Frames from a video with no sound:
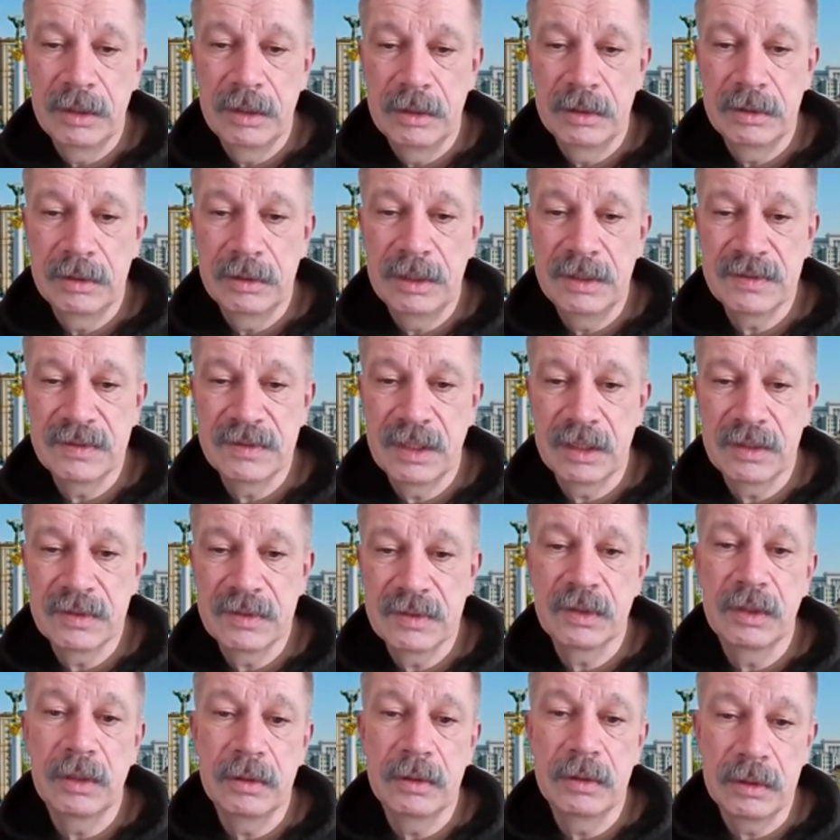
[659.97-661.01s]
his
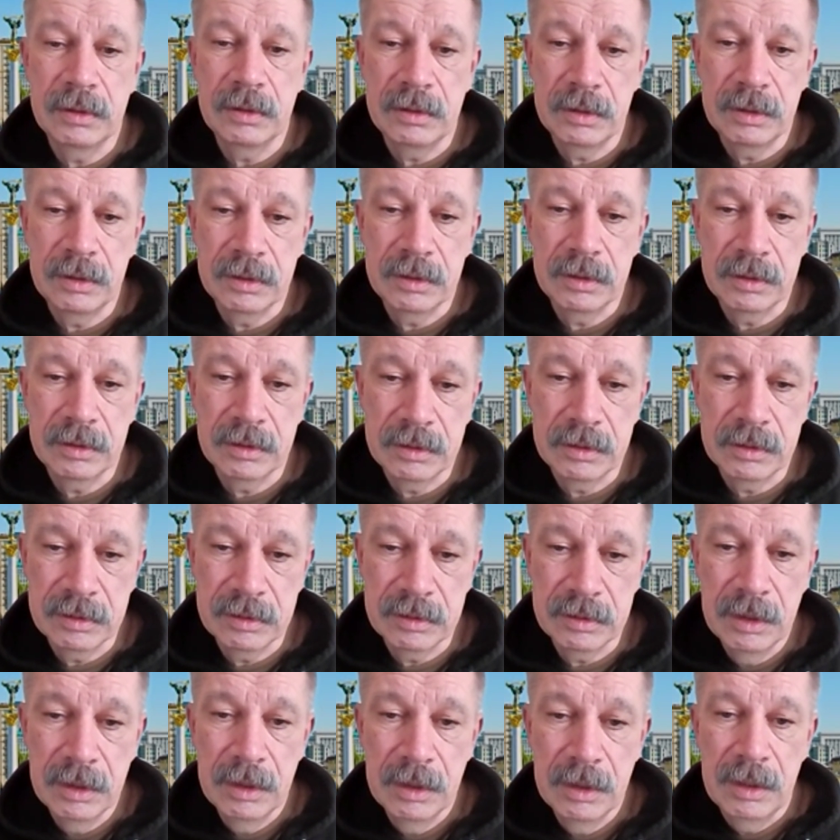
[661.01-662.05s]
external
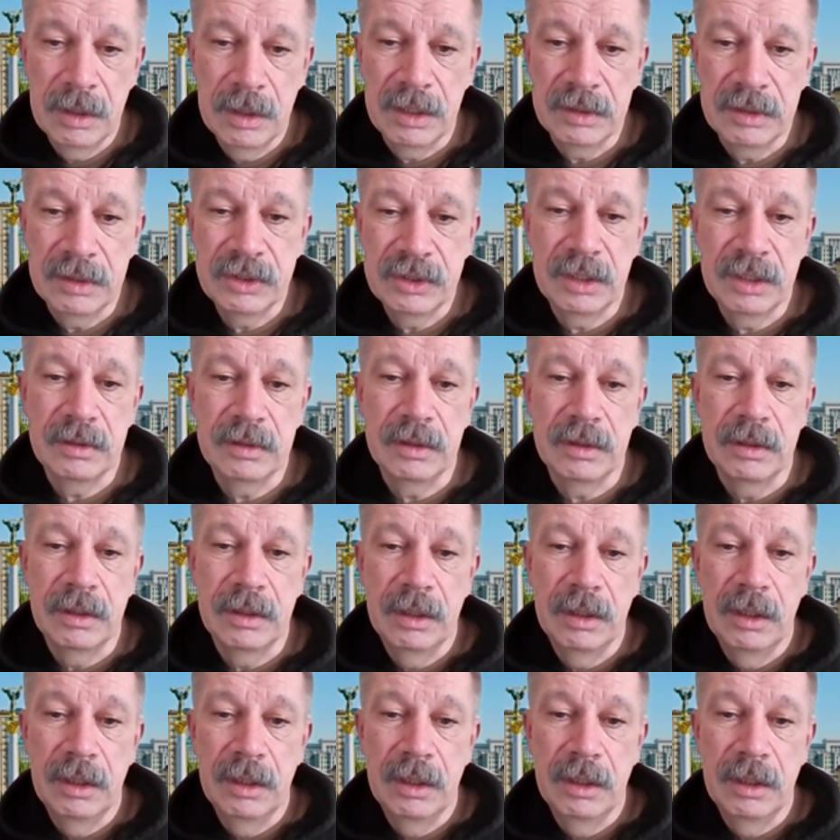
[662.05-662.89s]
agenda.